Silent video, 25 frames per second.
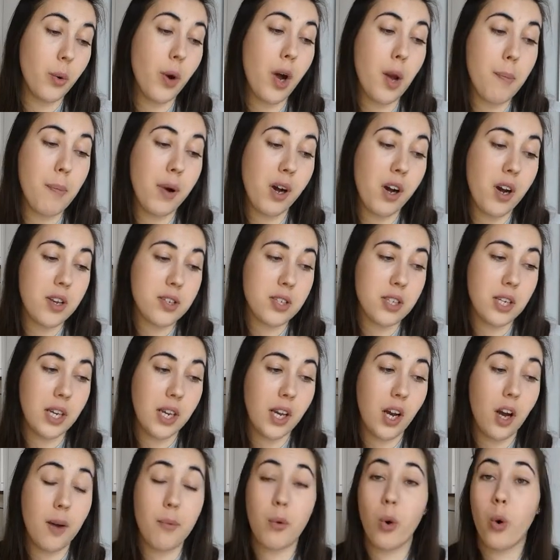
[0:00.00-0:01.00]
I'm
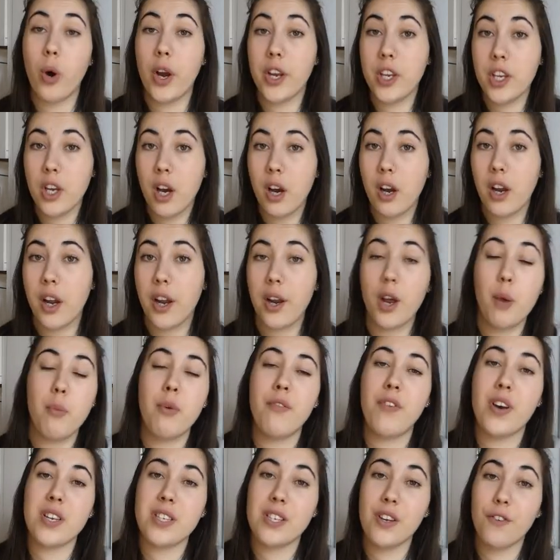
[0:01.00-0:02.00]
quite young and I'm
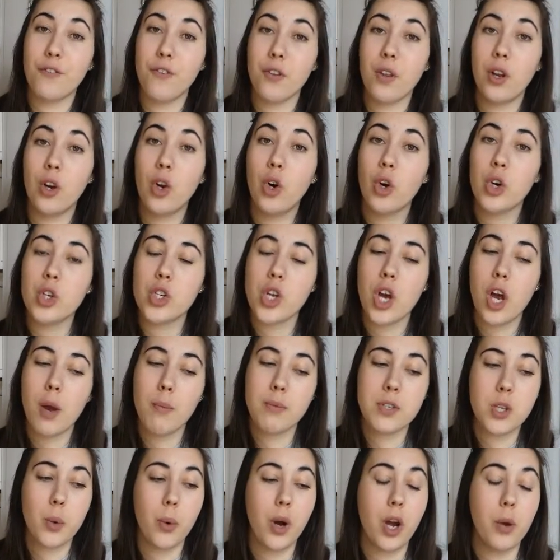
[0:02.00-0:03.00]
investing for the long term,
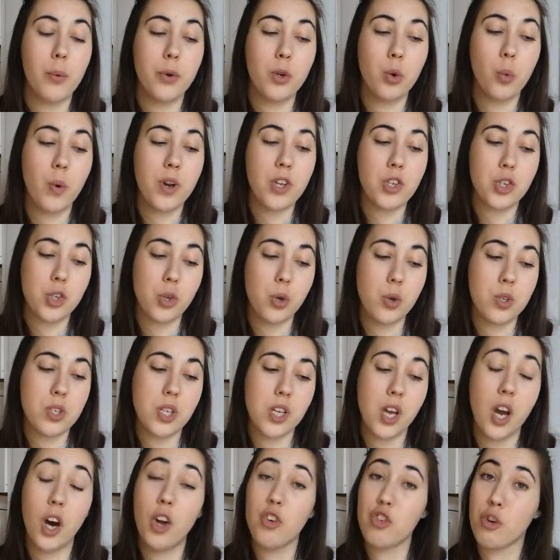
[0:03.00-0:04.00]
so I would always choose the
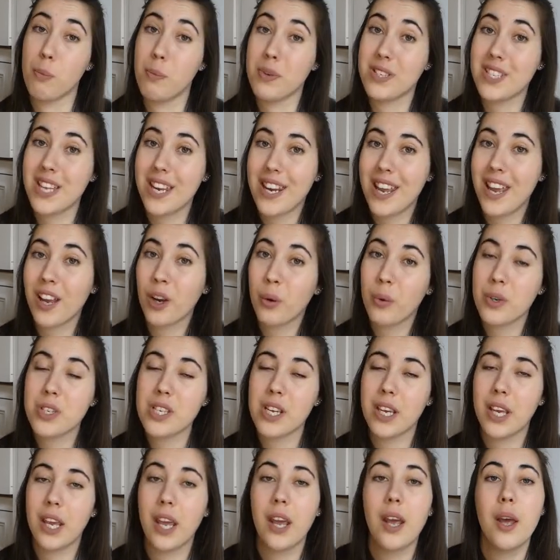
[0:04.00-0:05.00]
100%
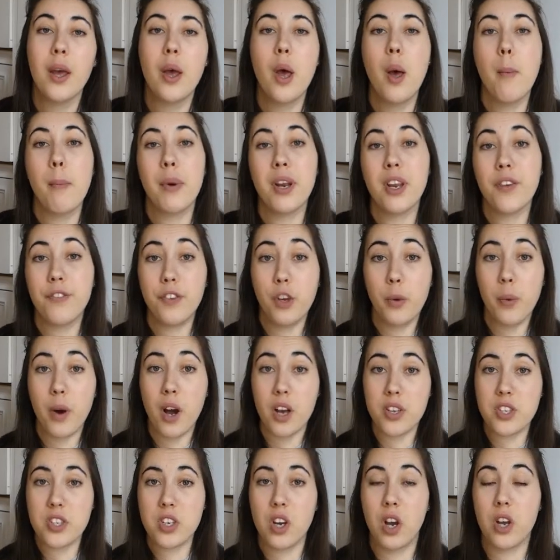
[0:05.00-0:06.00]
equity. But if you are
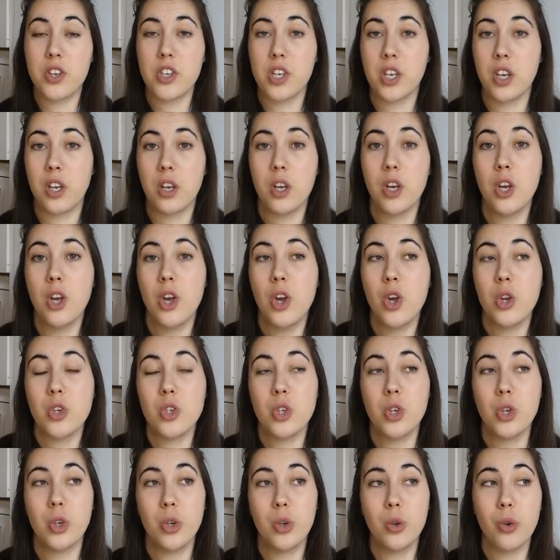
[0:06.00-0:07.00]
starting
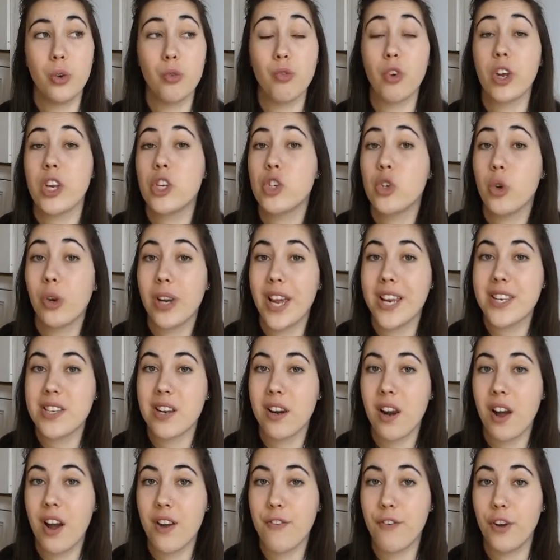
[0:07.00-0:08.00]
to reach your later
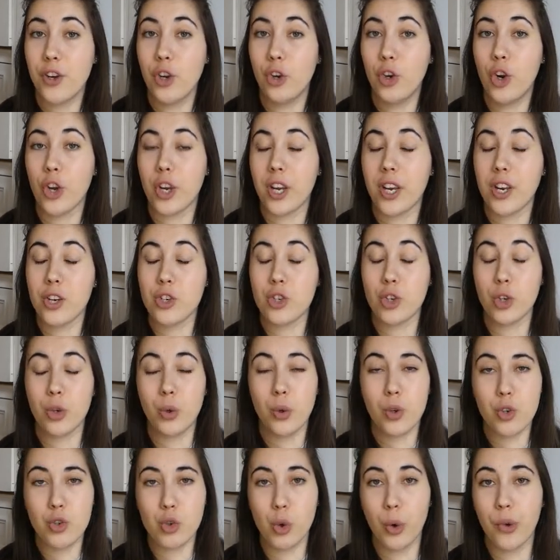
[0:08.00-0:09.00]
life and you're looking
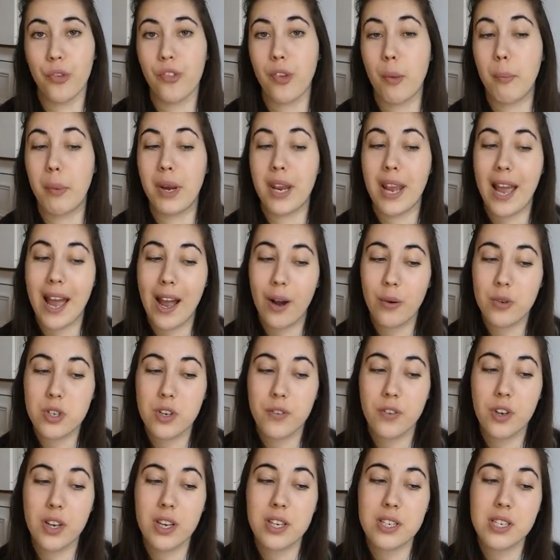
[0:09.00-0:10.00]
to draw some money out
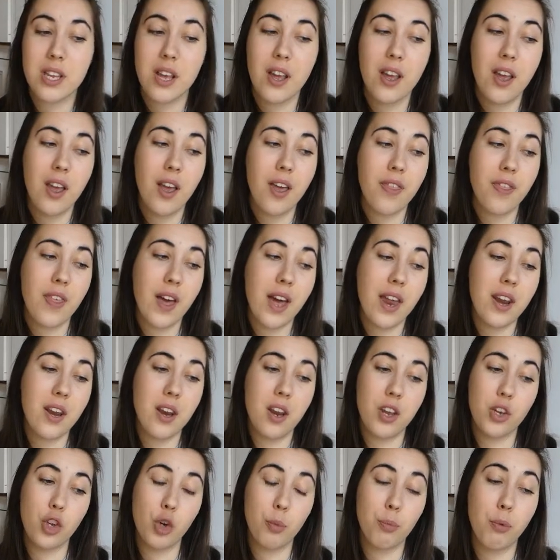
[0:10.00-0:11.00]
of it, then
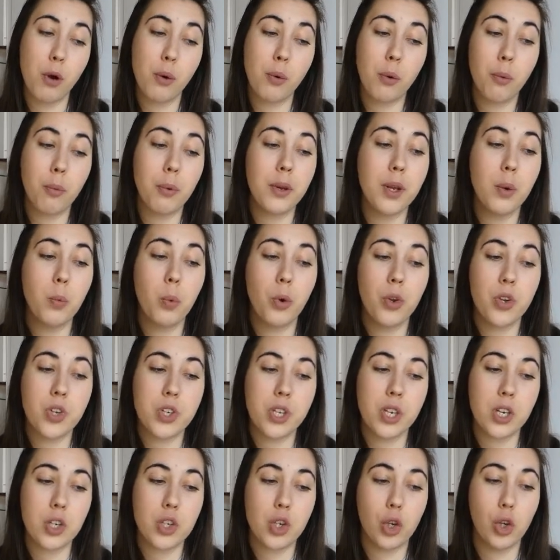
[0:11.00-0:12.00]
you're probably
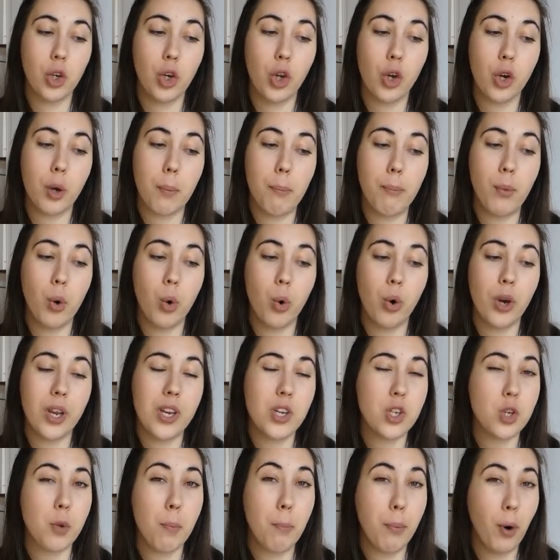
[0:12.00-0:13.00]
wanting to look more
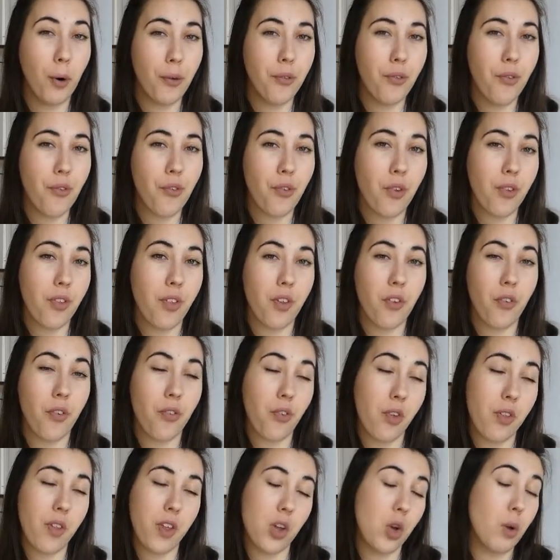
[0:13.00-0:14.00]
into bonds
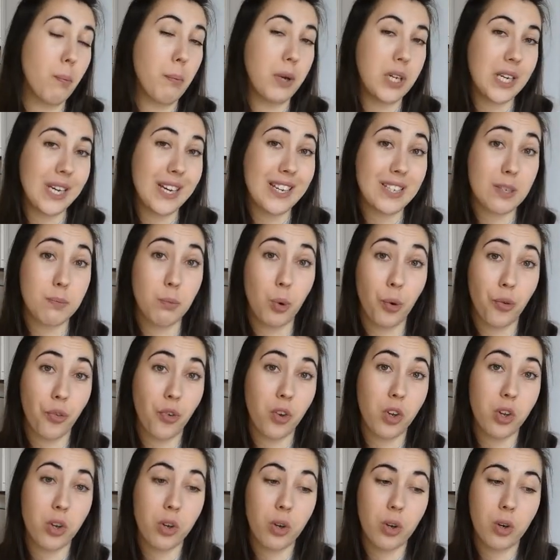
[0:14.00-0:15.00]
so that your money is more
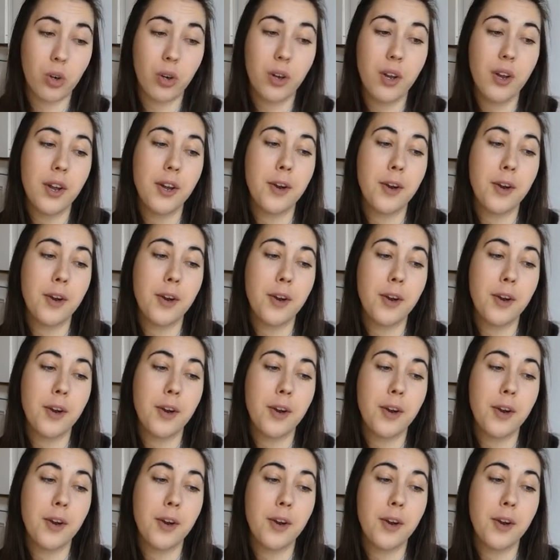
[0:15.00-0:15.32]
secure.